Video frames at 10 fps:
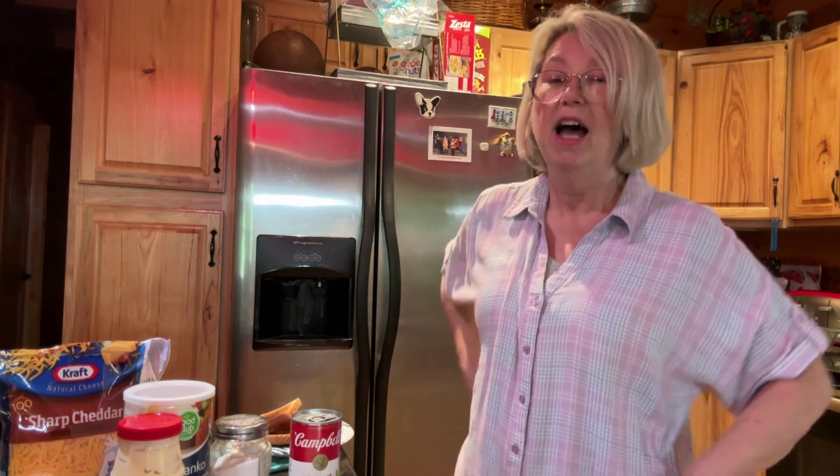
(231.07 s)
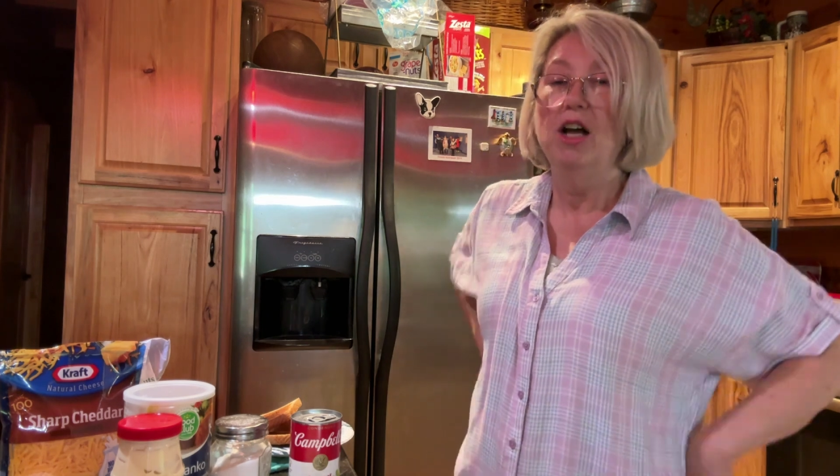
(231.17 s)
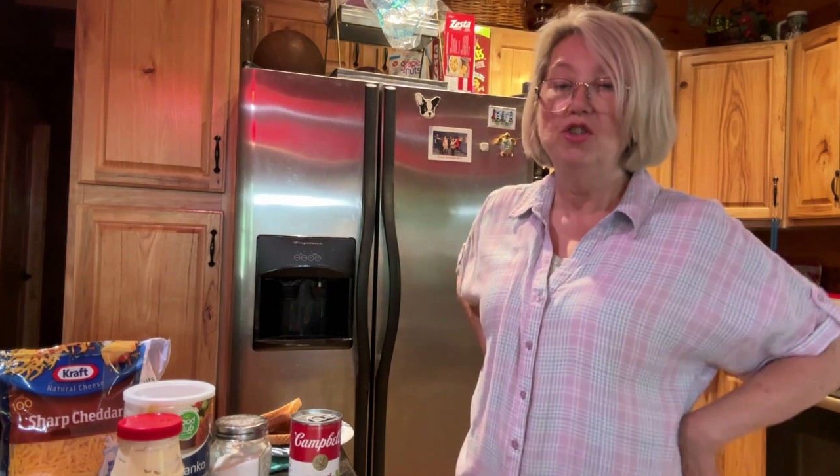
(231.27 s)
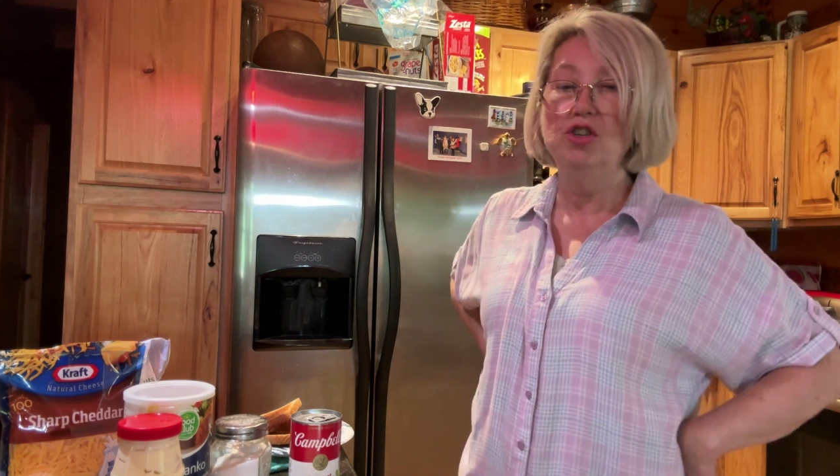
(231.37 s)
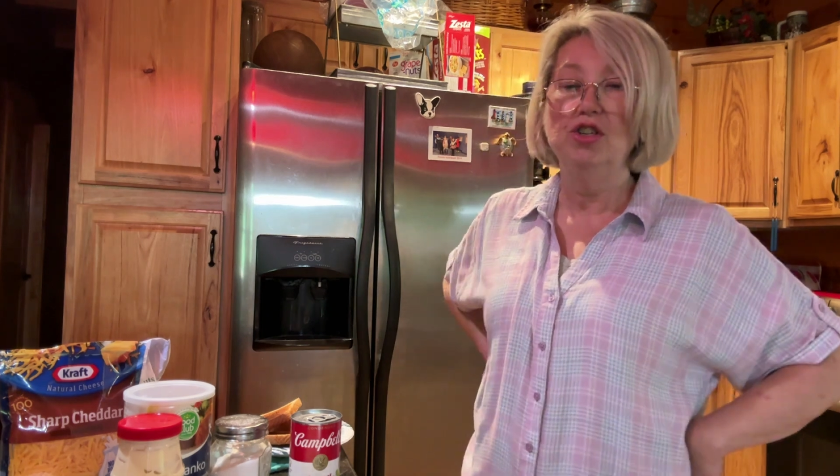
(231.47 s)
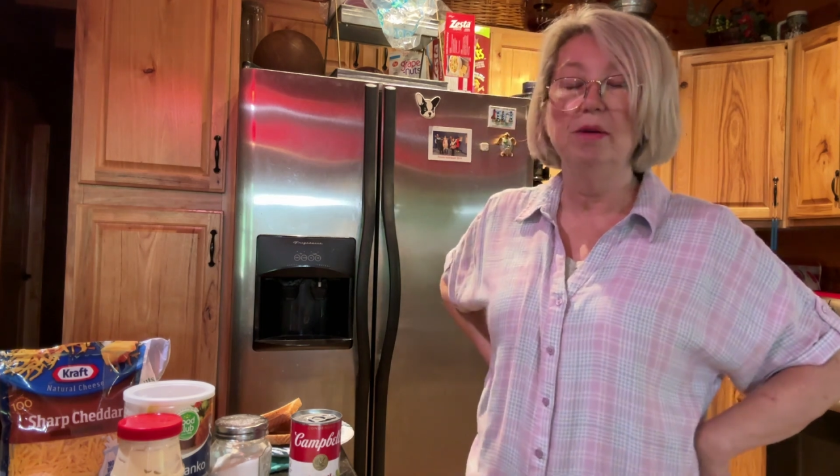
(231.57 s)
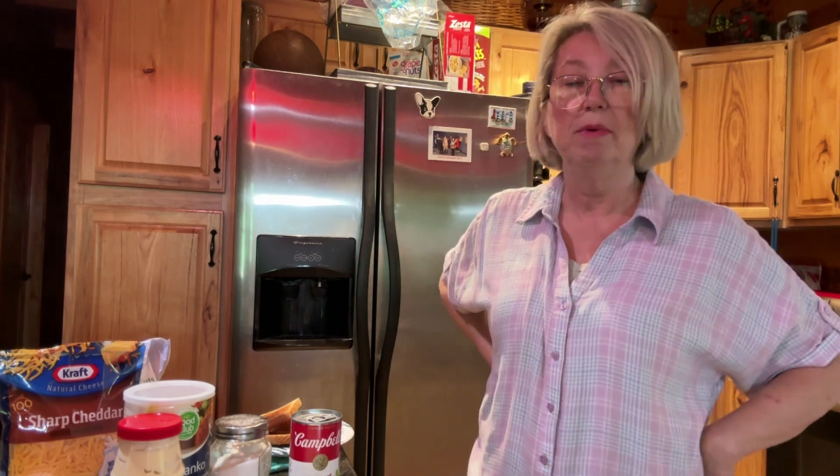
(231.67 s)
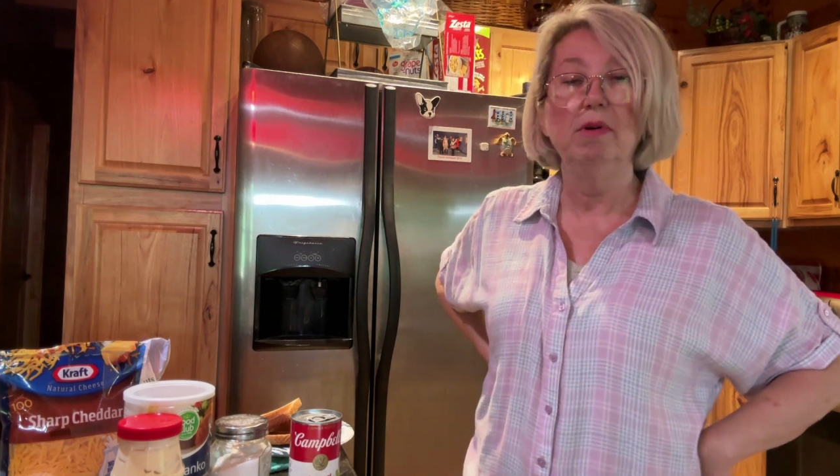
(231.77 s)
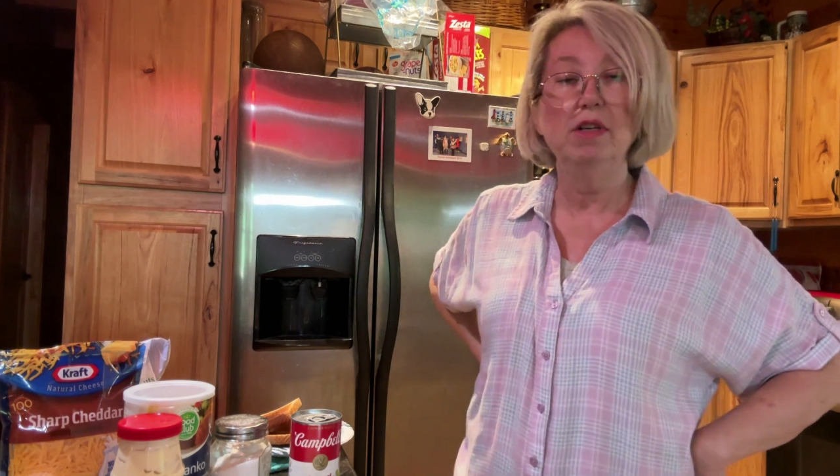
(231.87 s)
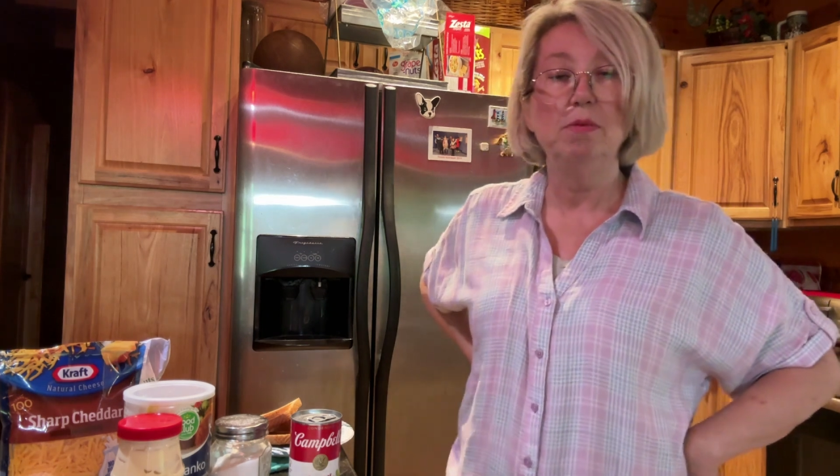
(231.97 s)
I should check
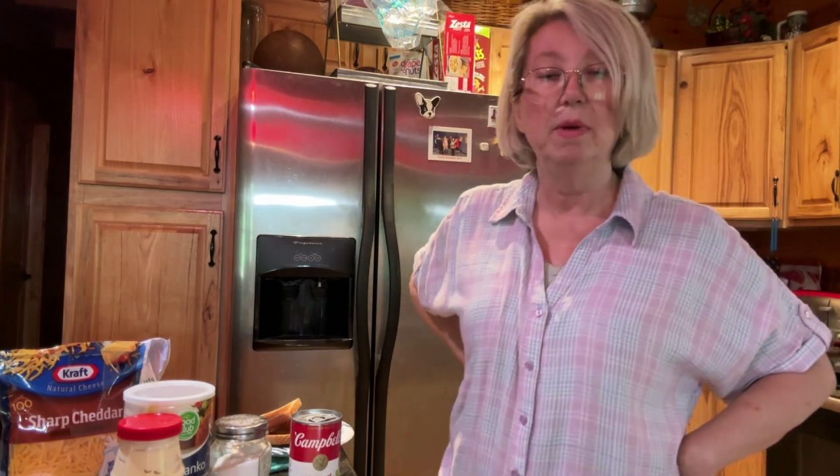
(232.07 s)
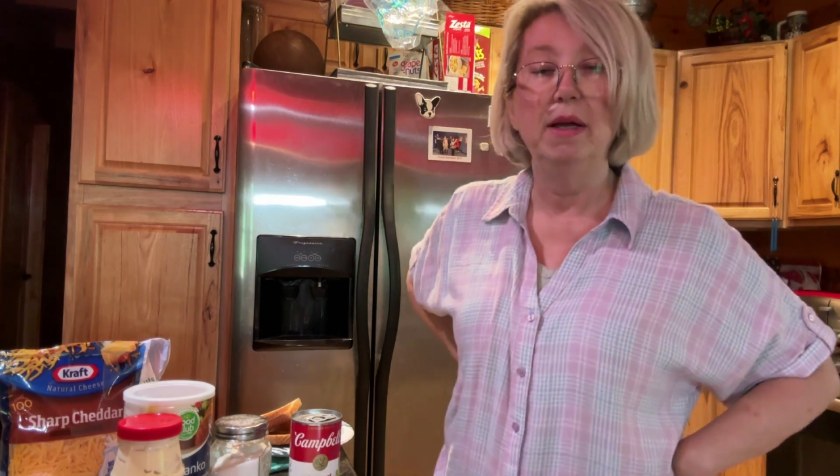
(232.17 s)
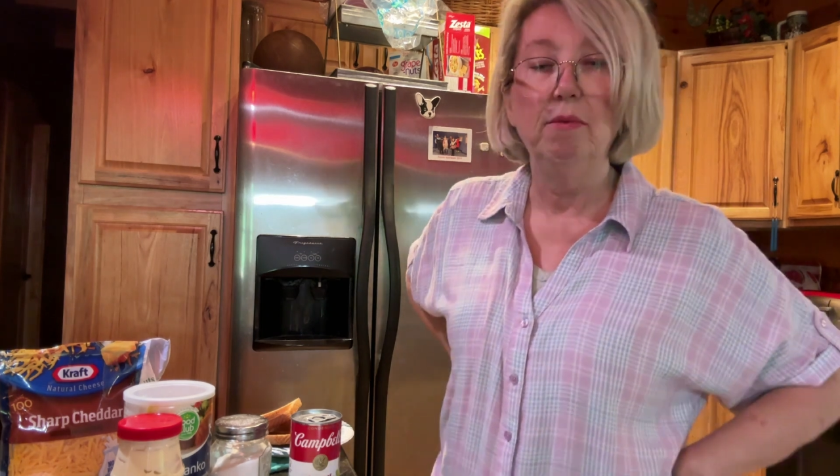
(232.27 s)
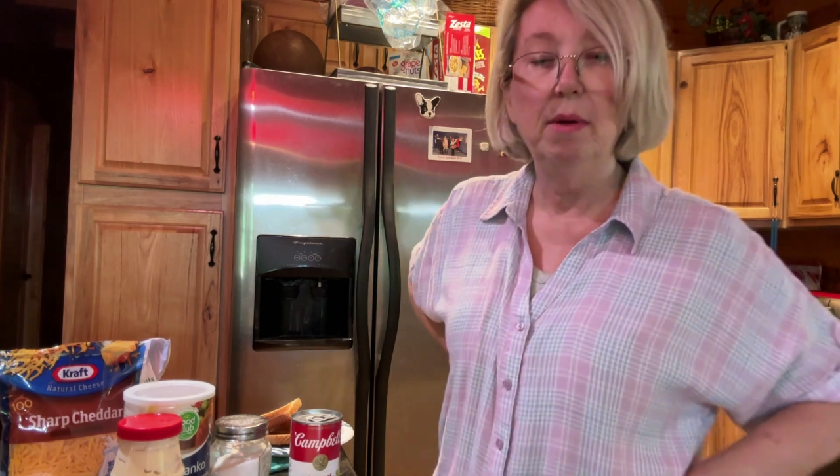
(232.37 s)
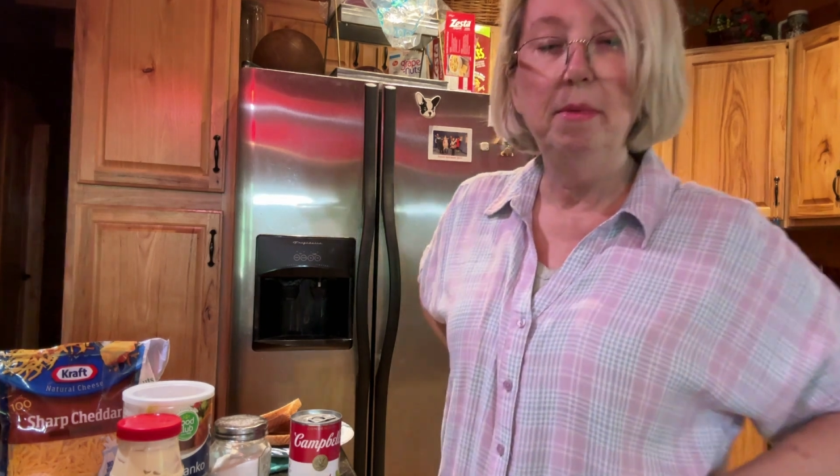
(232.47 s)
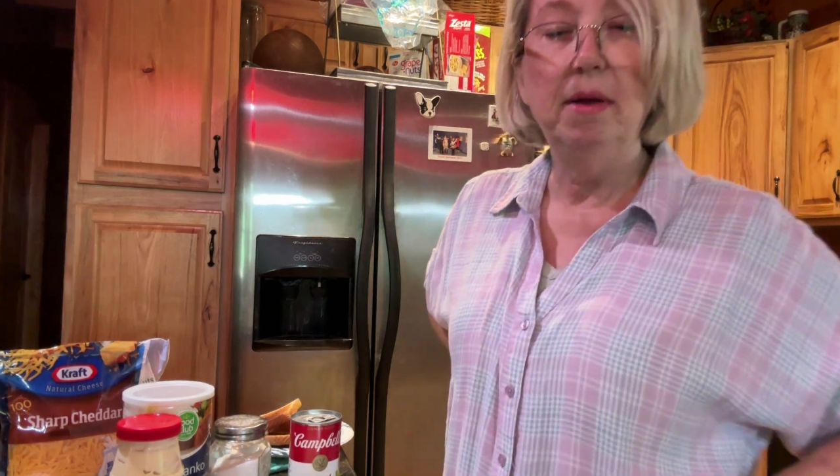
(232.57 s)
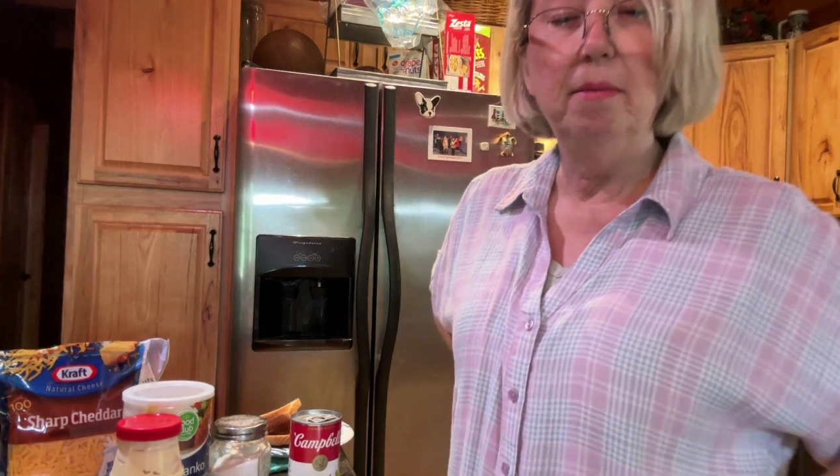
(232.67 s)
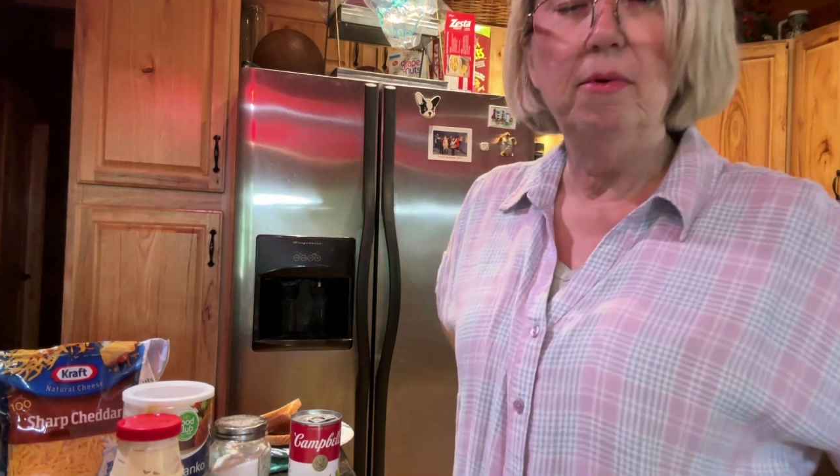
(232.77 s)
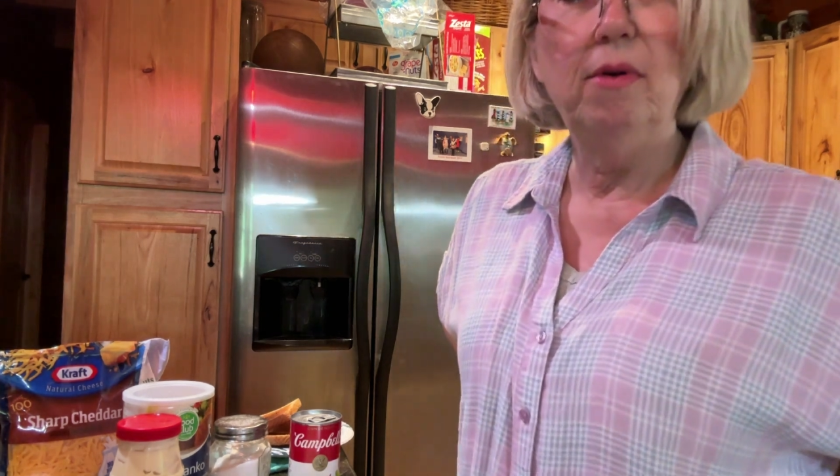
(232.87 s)
my recipe. Wait a minute, my